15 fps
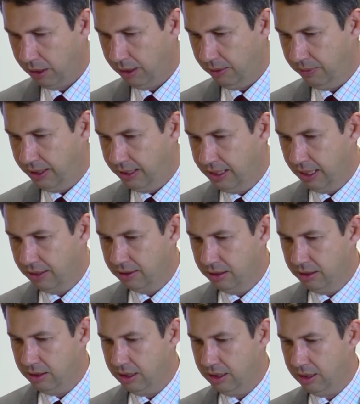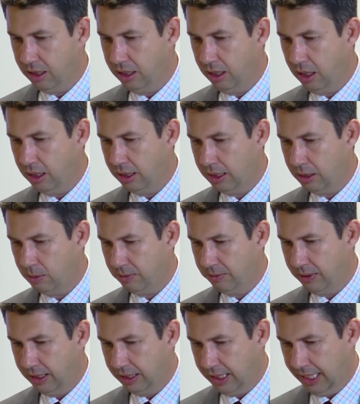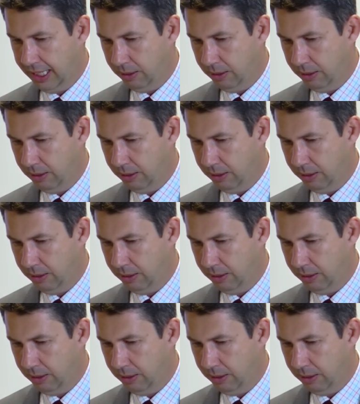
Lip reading: If it doesn't, it's unlikely to affect the